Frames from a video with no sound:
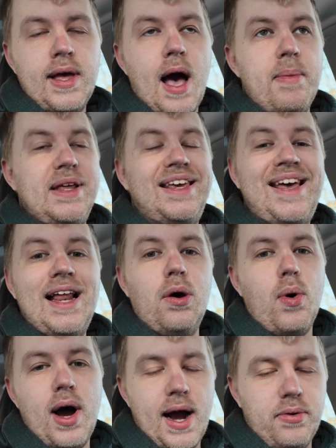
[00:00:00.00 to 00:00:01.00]
many
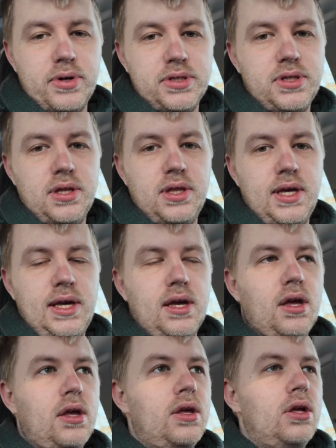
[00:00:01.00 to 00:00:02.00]
kilowatt hours that
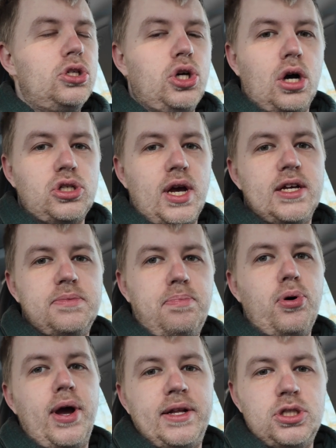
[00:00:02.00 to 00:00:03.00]
the charger has
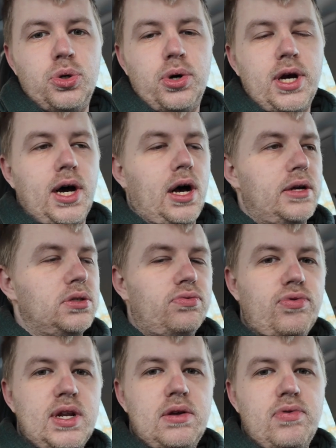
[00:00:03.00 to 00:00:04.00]
put into your car is a
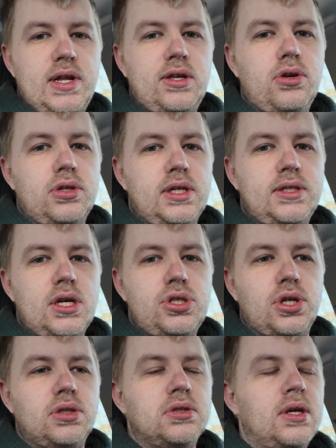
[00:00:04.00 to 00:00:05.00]
really, really good
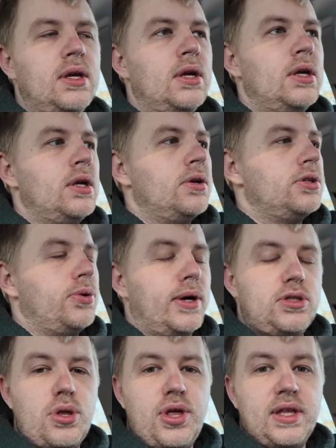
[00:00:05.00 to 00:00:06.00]
addition. So
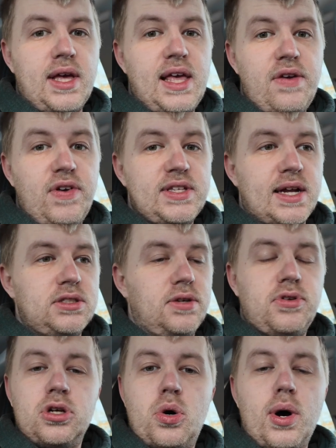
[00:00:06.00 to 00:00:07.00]
I do think that EVDANCE
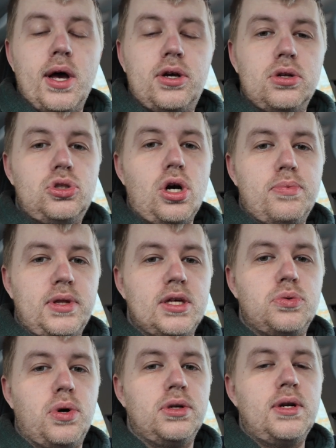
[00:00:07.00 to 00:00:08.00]
have done quite a good job with
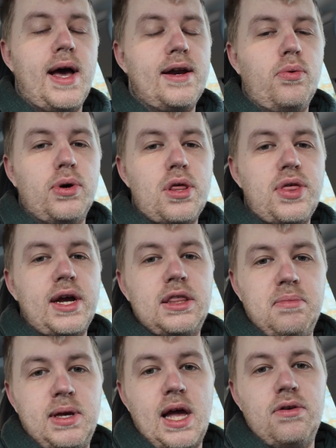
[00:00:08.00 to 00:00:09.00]
this one, and I want to
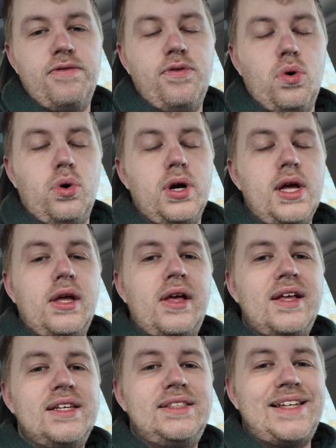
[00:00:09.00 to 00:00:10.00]
thank them again for
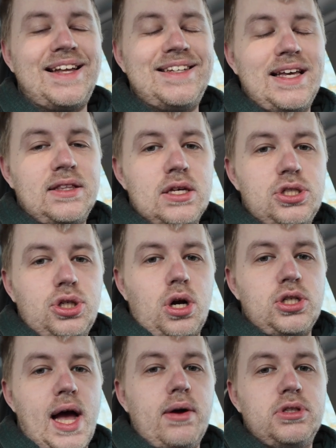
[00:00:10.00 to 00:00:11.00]
sending this
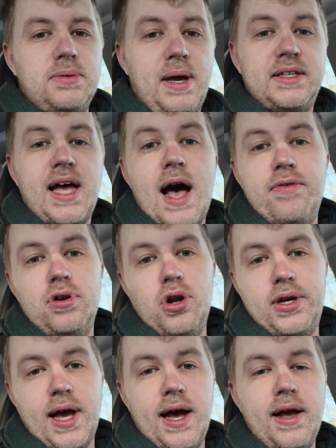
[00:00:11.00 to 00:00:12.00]
charger out to me to have a
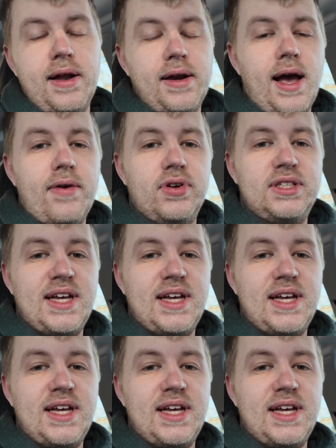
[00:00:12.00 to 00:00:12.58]
look at and have a